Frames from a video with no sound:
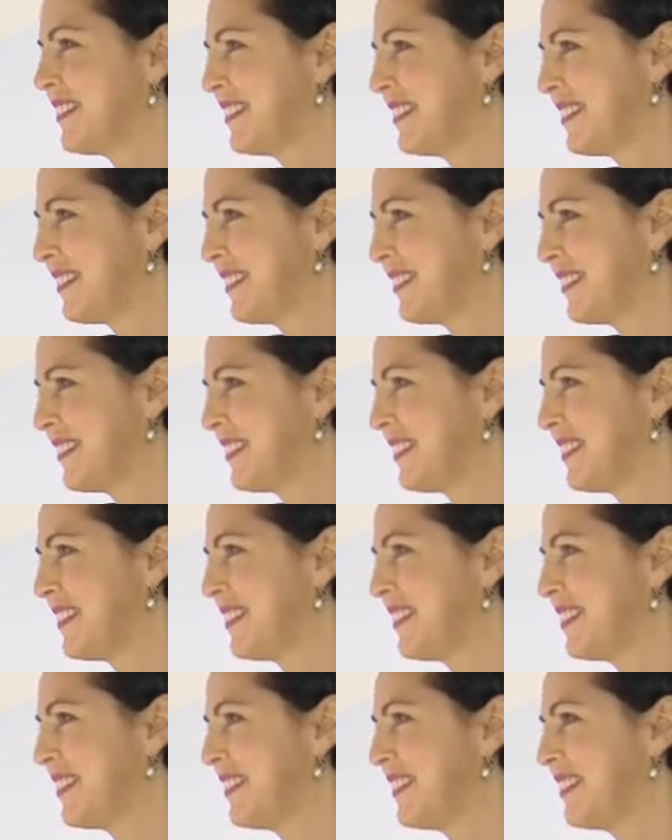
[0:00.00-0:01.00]

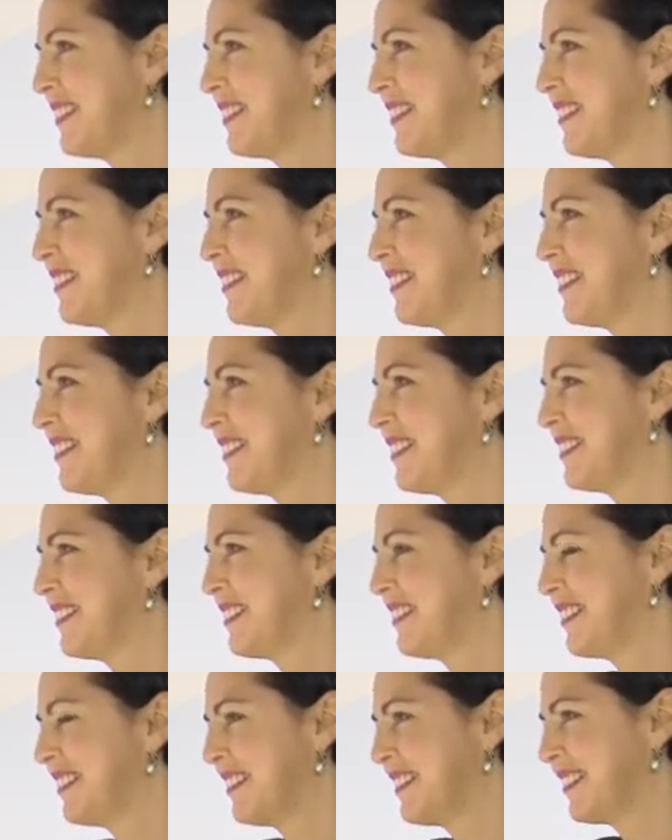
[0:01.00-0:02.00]

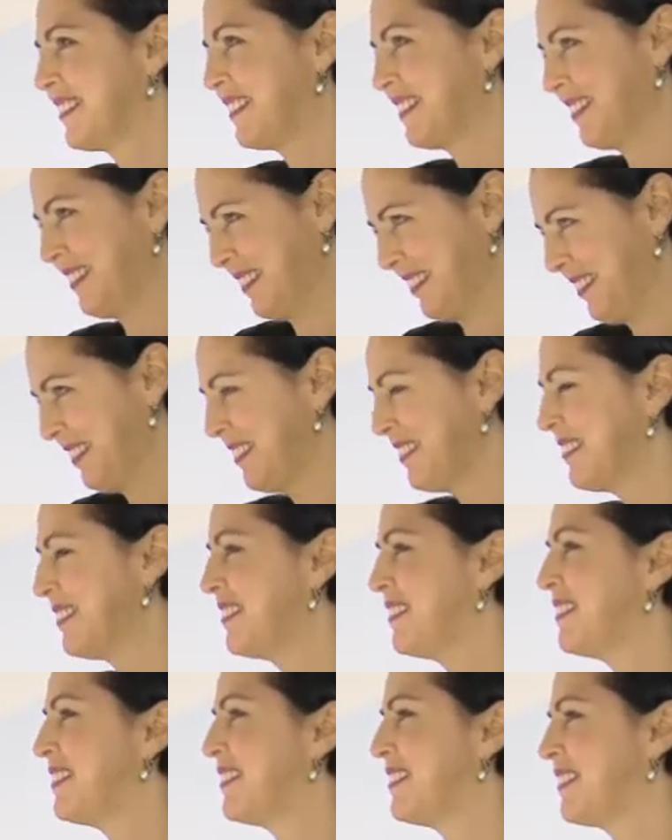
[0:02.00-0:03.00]

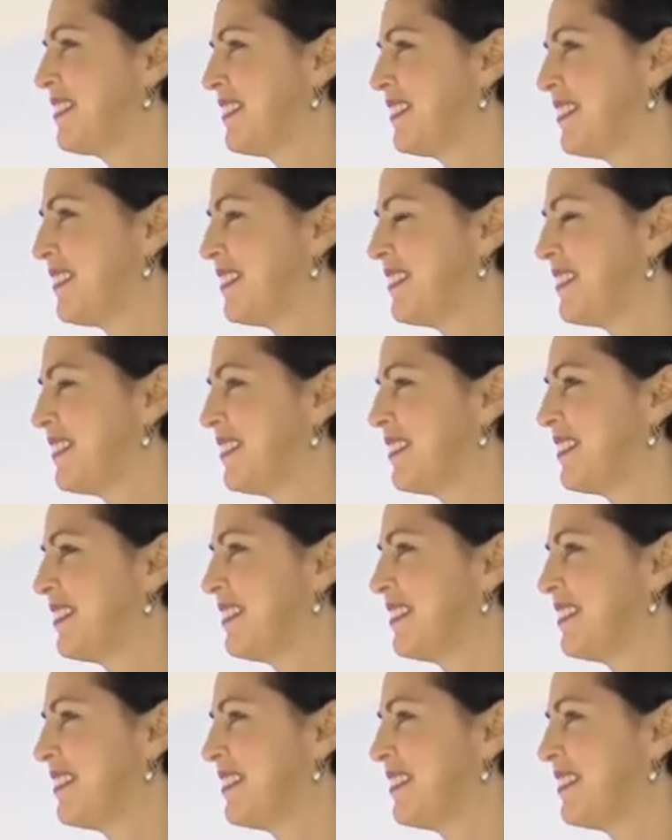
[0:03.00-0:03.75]
[no speech]